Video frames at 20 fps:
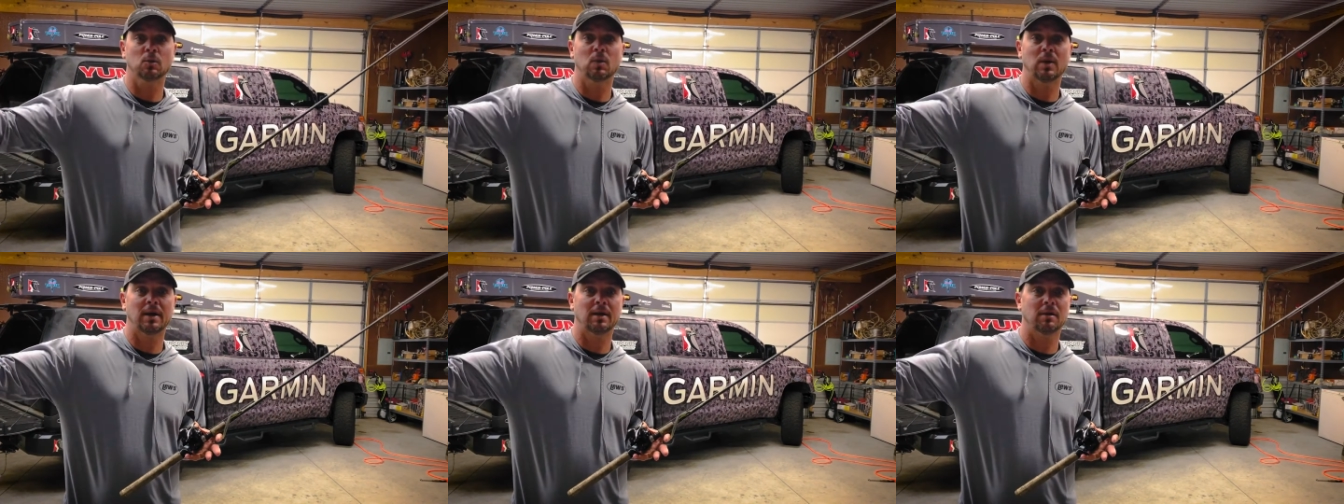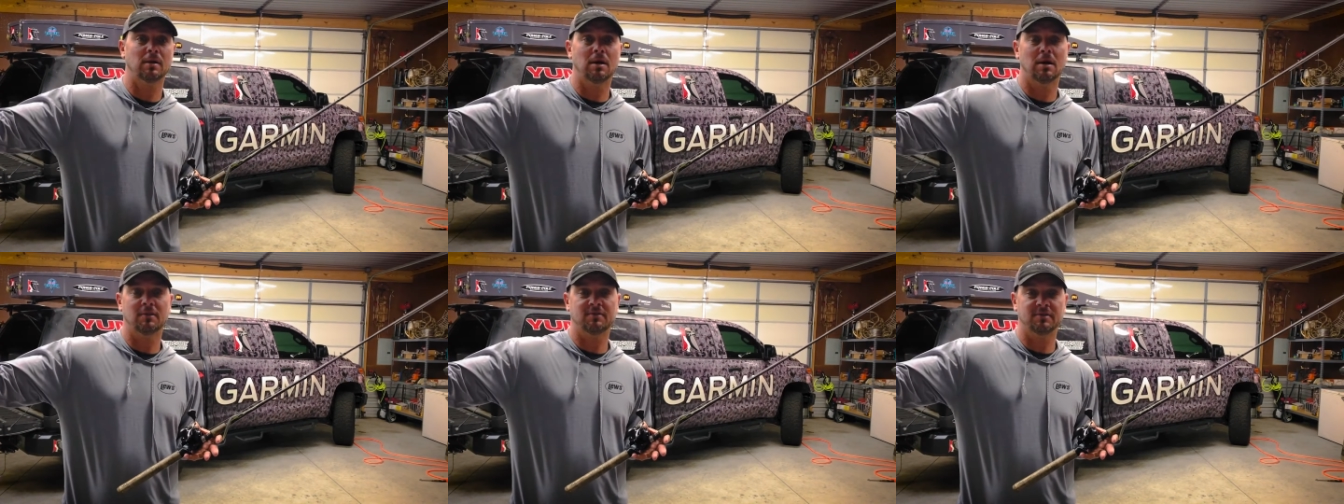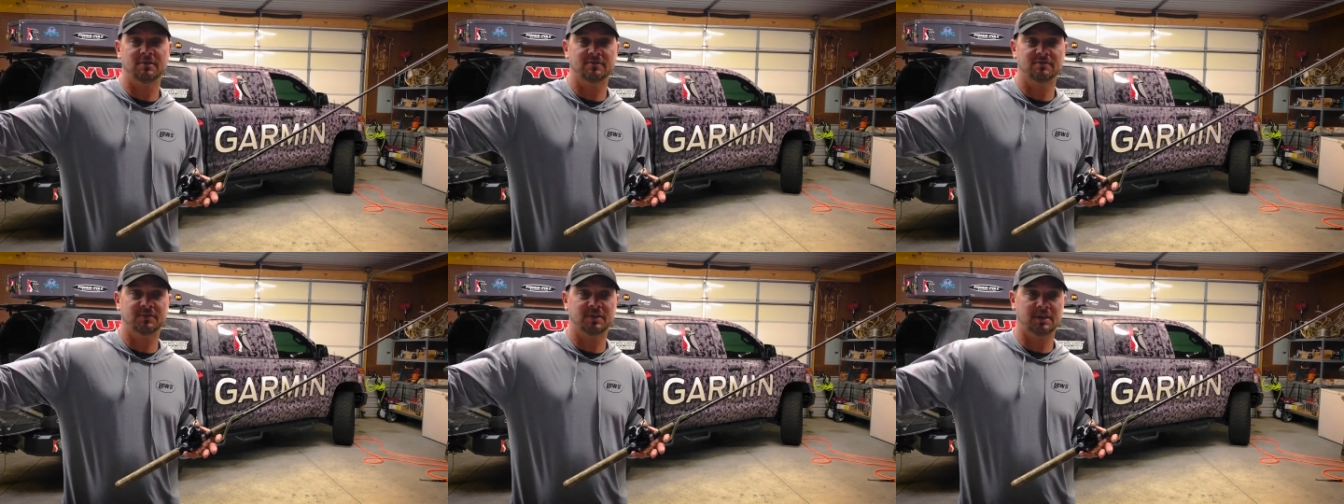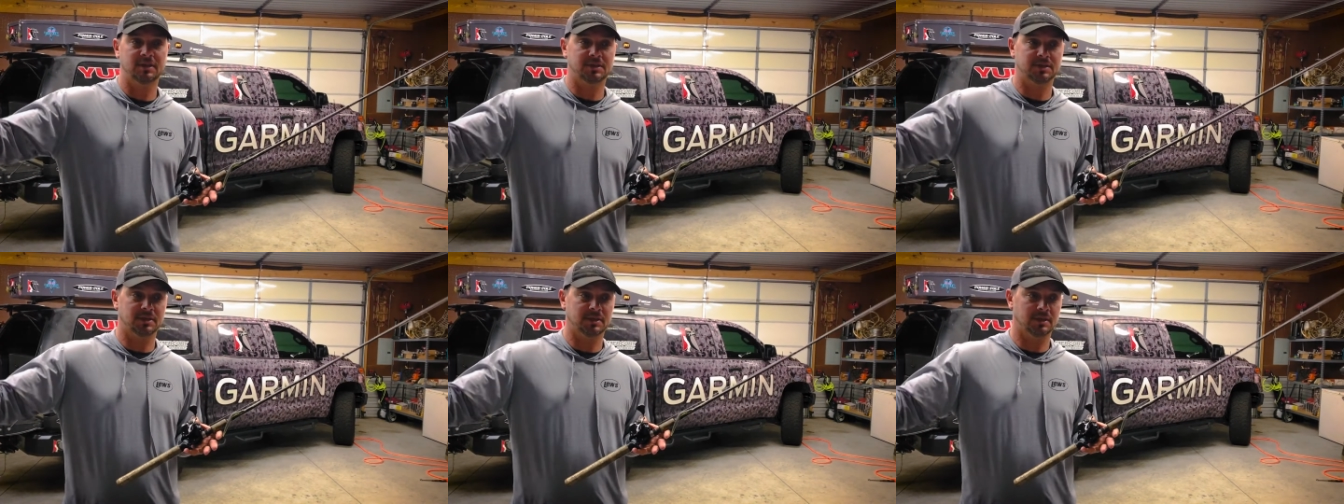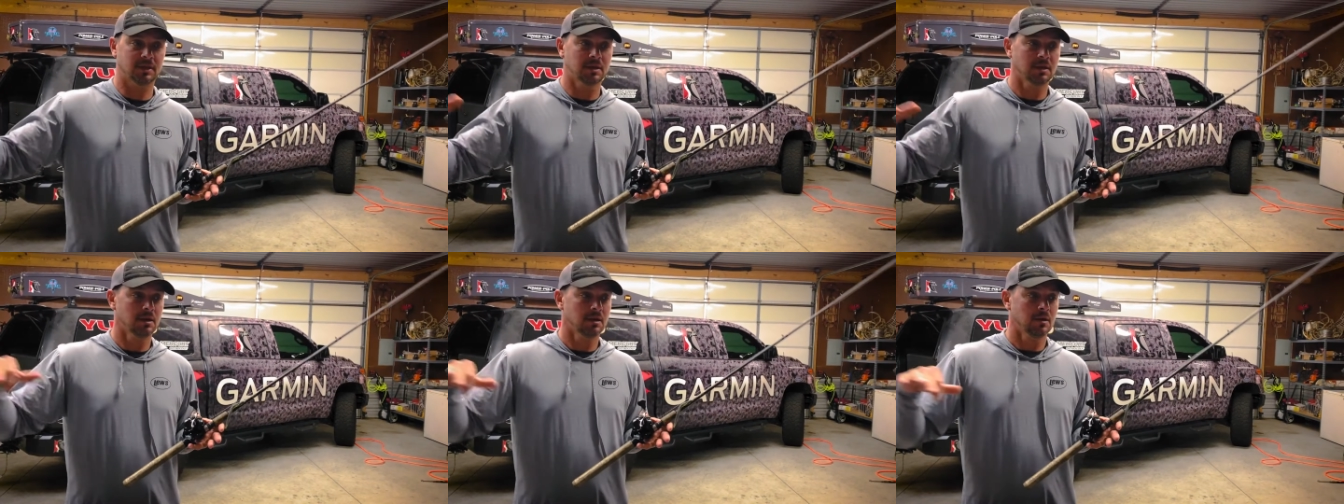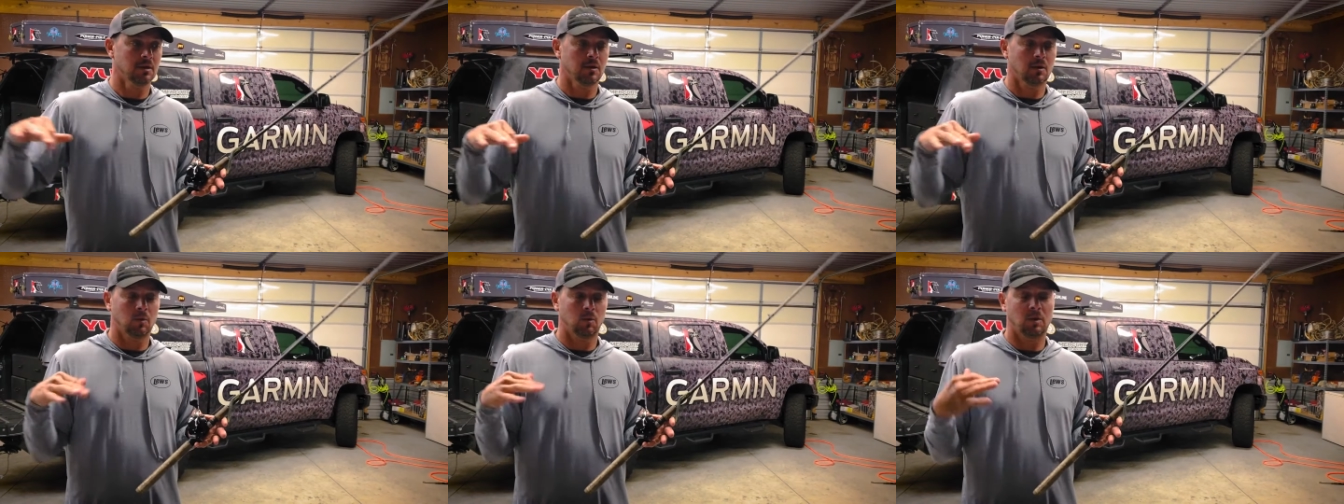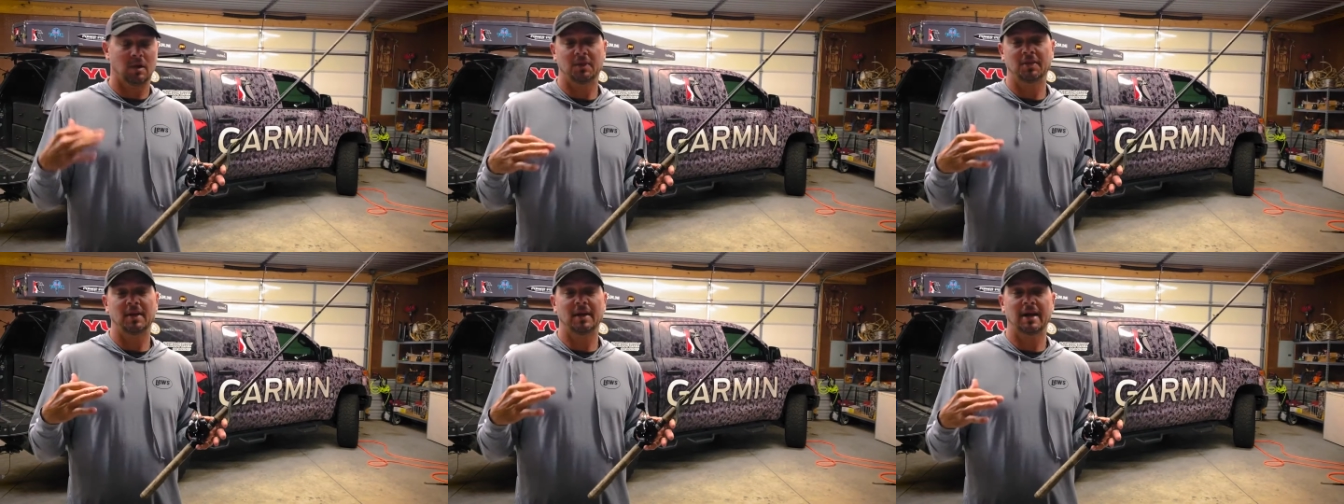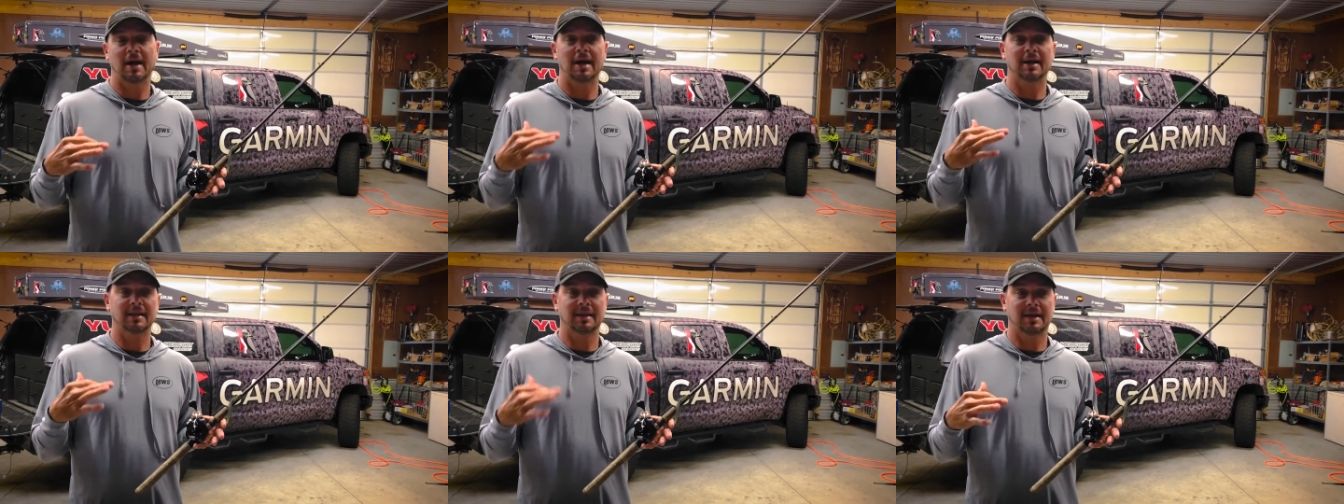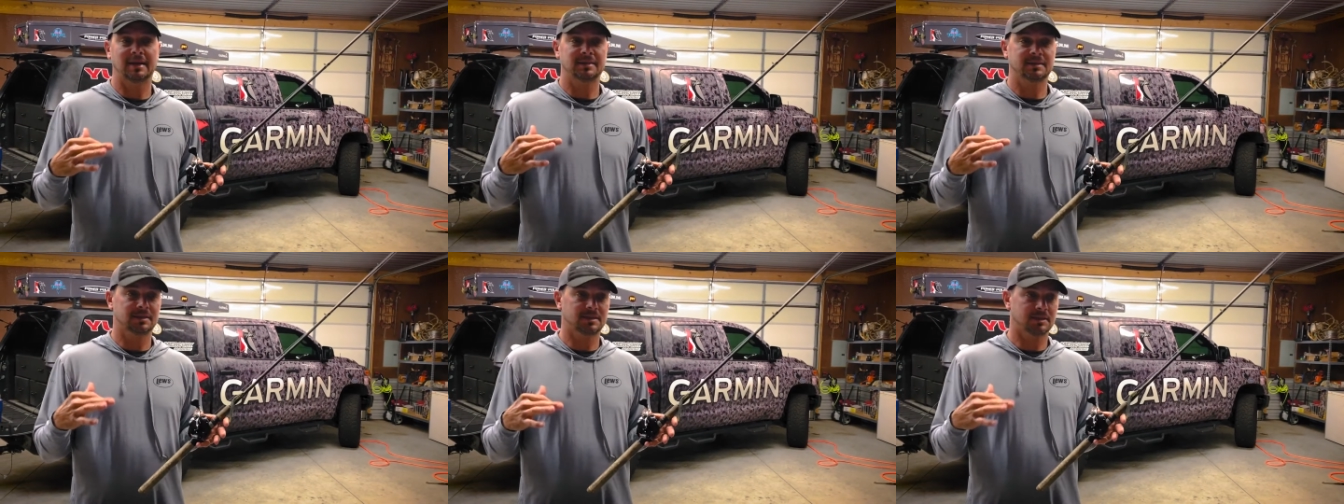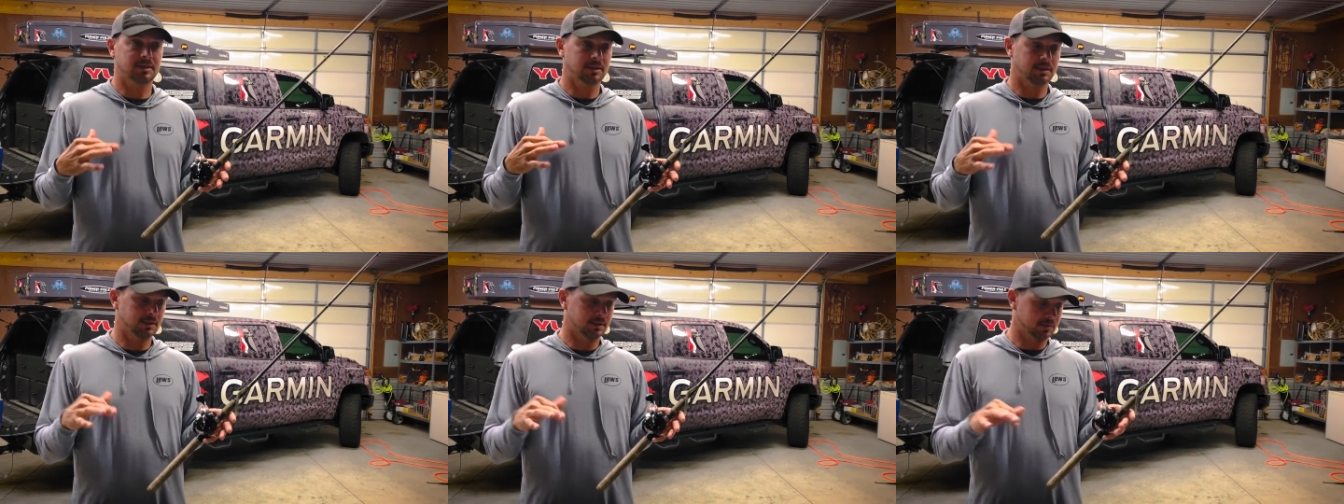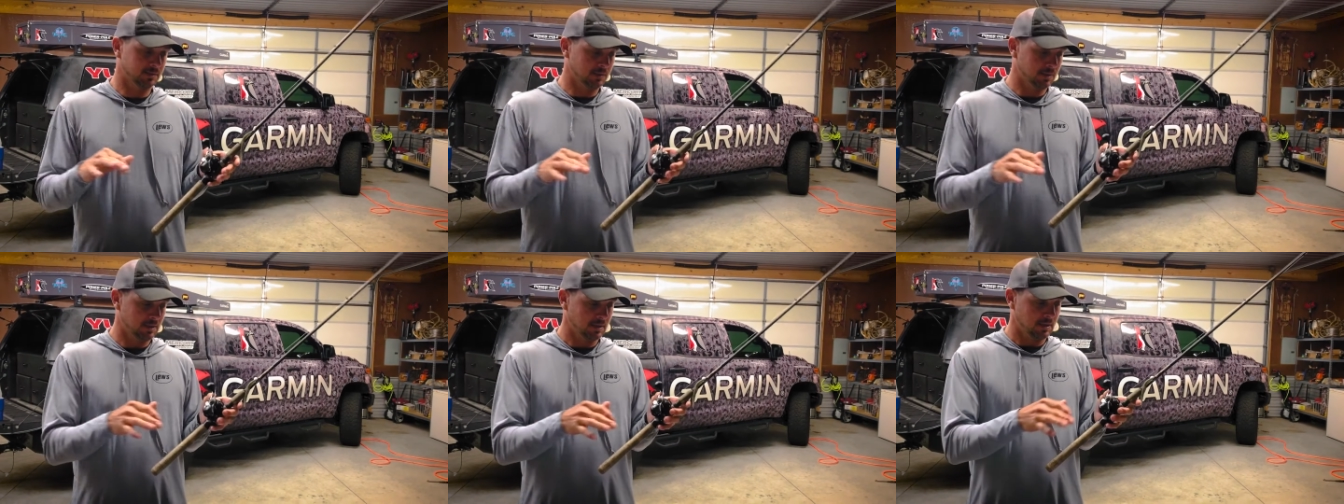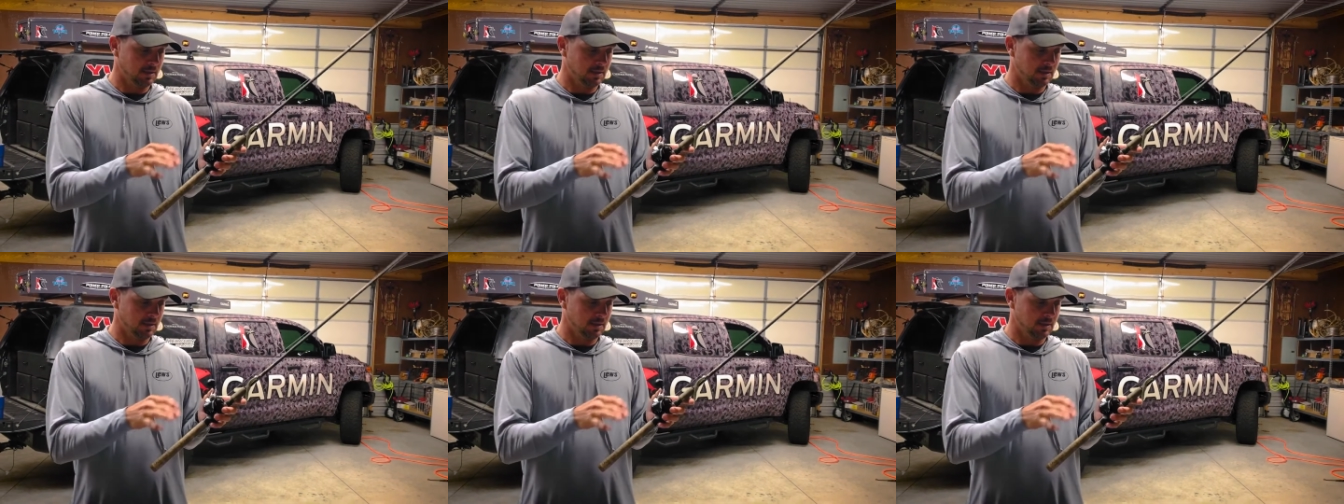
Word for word: the winter off from fishing, one thing I like to do